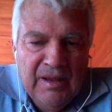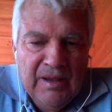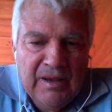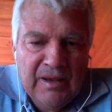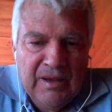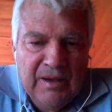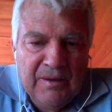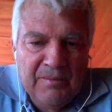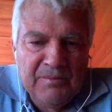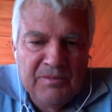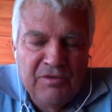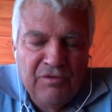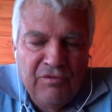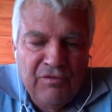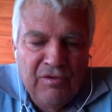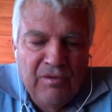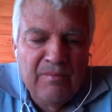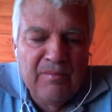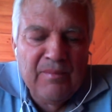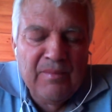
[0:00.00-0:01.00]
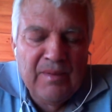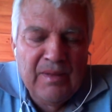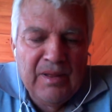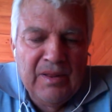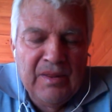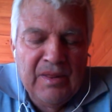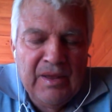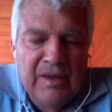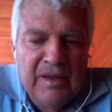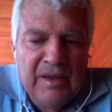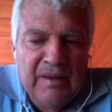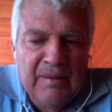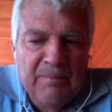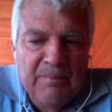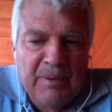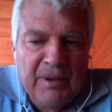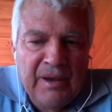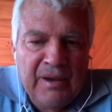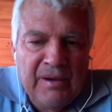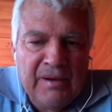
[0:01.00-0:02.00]
comes from their
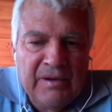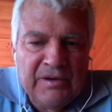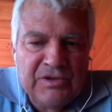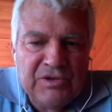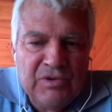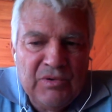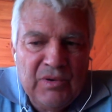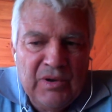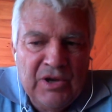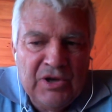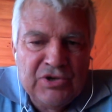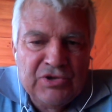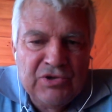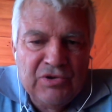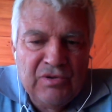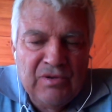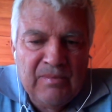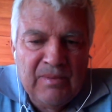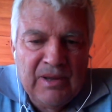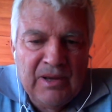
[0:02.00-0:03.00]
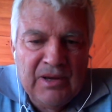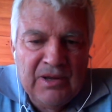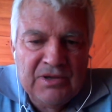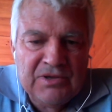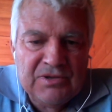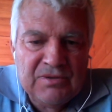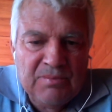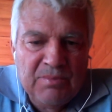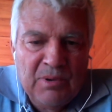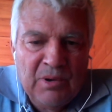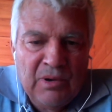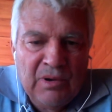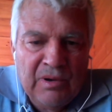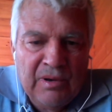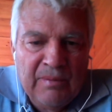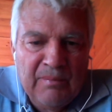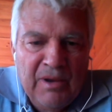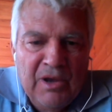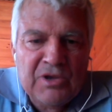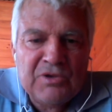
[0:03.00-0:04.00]
power to issue the money supply.
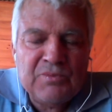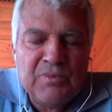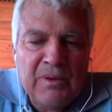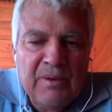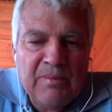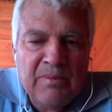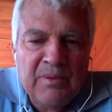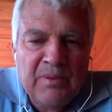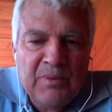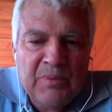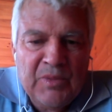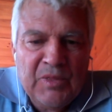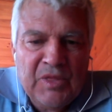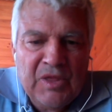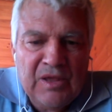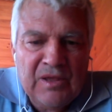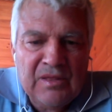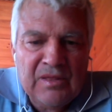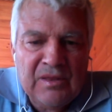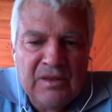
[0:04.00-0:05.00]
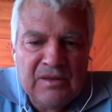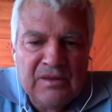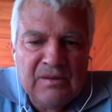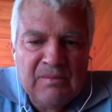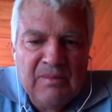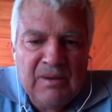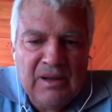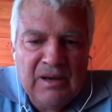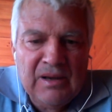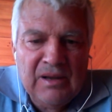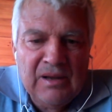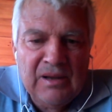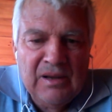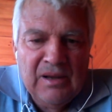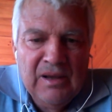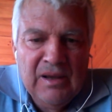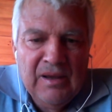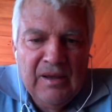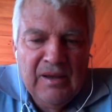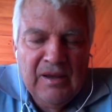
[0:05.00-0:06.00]
Most people think that the money
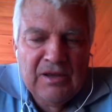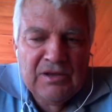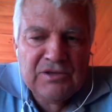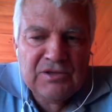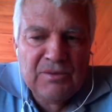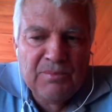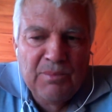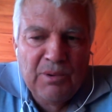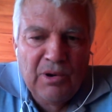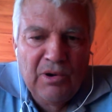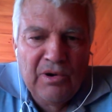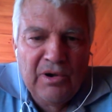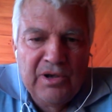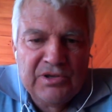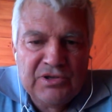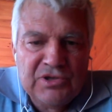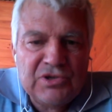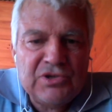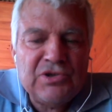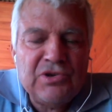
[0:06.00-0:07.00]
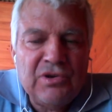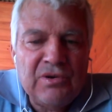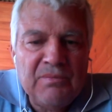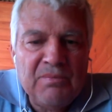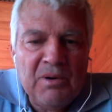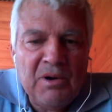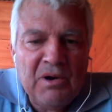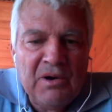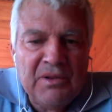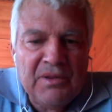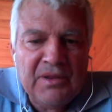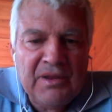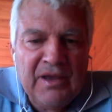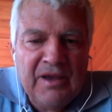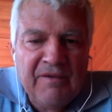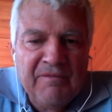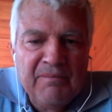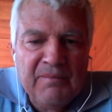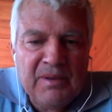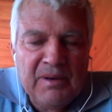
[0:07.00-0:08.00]
supply is issued by the
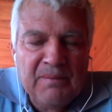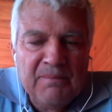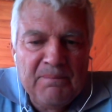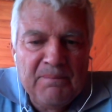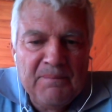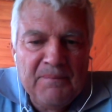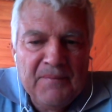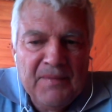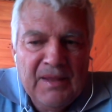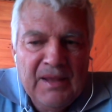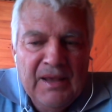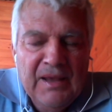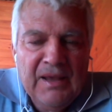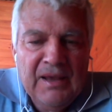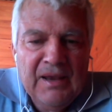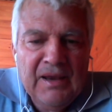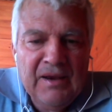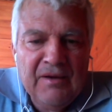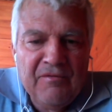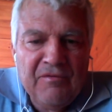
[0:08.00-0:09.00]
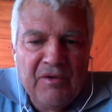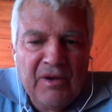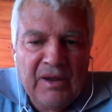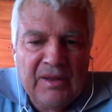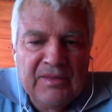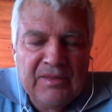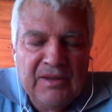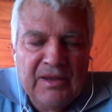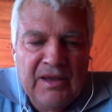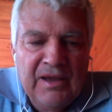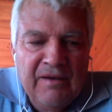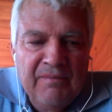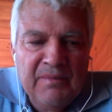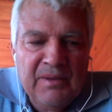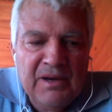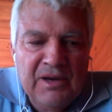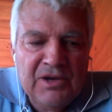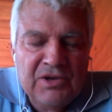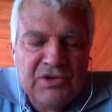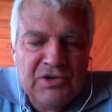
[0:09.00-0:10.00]
government. In fact, the
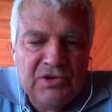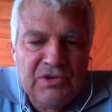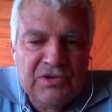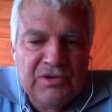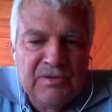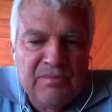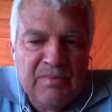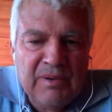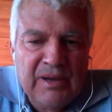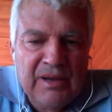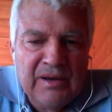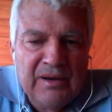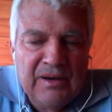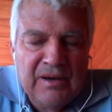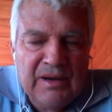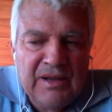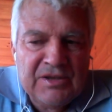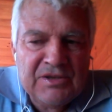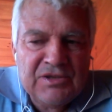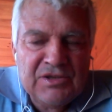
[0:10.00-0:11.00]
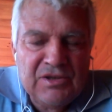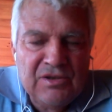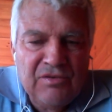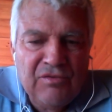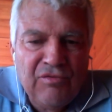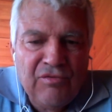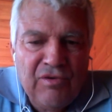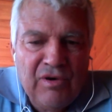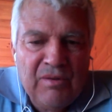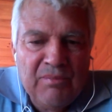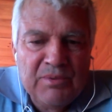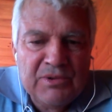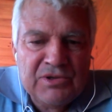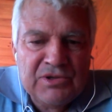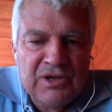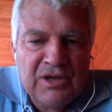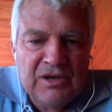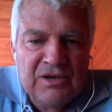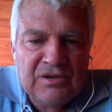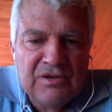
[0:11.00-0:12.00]
government issues about less than
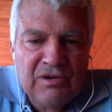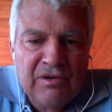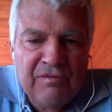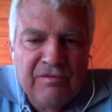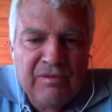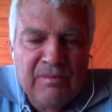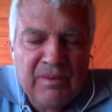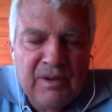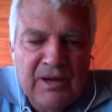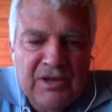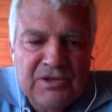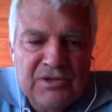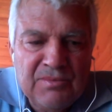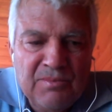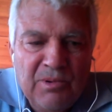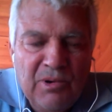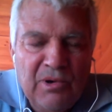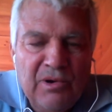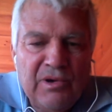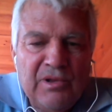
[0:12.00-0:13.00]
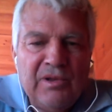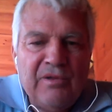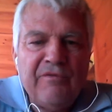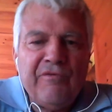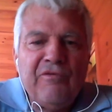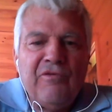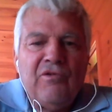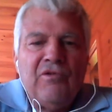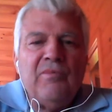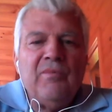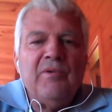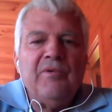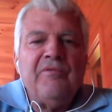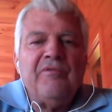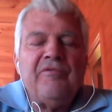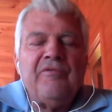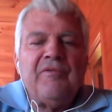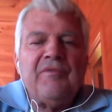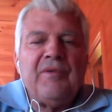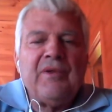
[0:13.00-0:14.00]
3% of the money supply in the form of
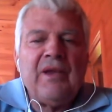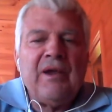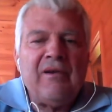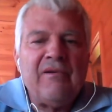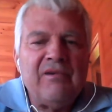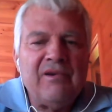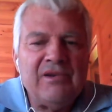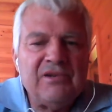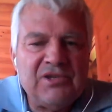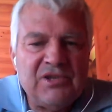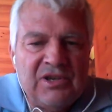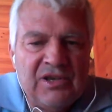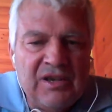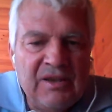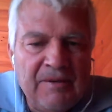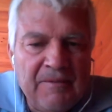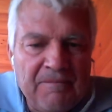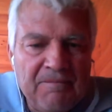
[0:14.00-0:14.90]
currency.